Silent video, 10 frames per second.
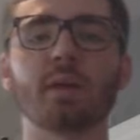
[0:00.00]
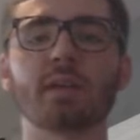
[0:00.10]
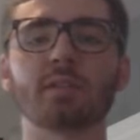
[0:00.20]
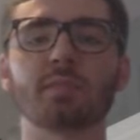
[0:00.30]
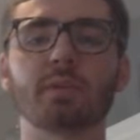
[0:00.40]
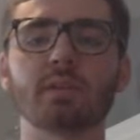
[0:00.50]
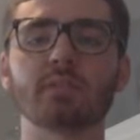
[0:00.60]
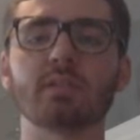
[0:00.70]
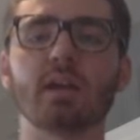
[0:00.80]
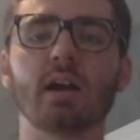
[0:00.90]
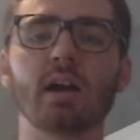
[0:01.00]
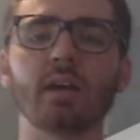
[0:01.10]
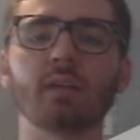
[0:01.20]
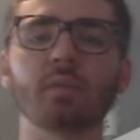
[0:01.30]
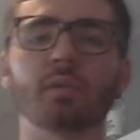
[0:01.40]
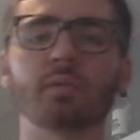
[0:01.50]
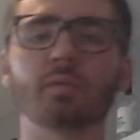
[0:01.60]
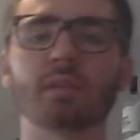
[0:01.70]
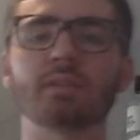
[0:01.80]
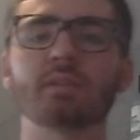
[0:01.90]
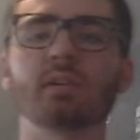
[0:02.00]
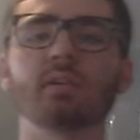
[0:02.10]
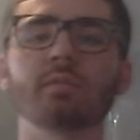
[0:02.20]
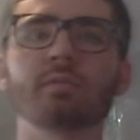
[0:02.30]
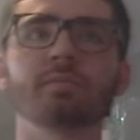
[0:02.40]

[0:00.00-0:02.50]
my experience that I went through myself.